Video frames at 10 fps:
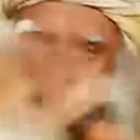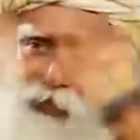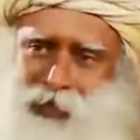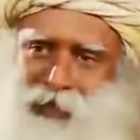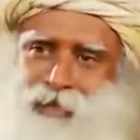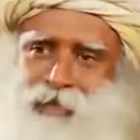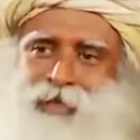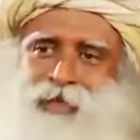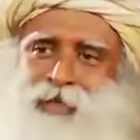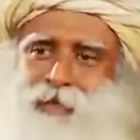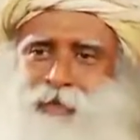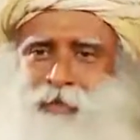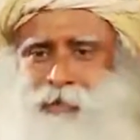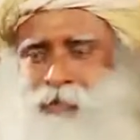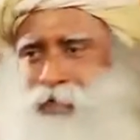took me into
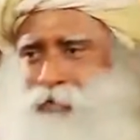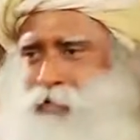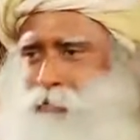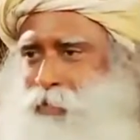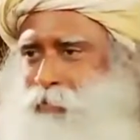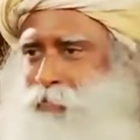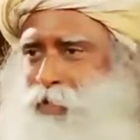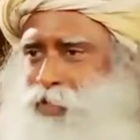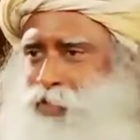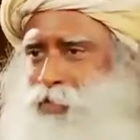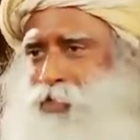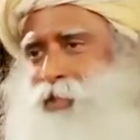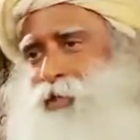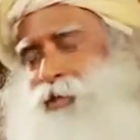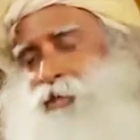this rural development
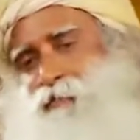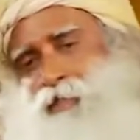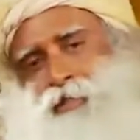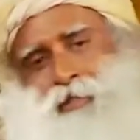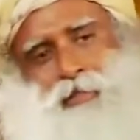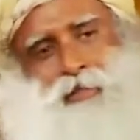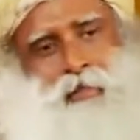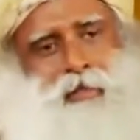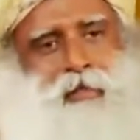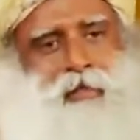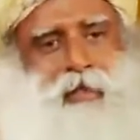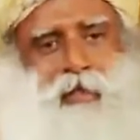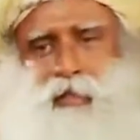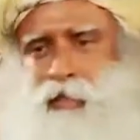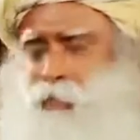ministry office,
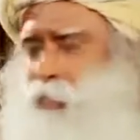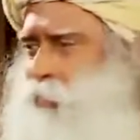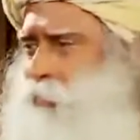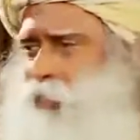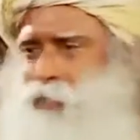then he told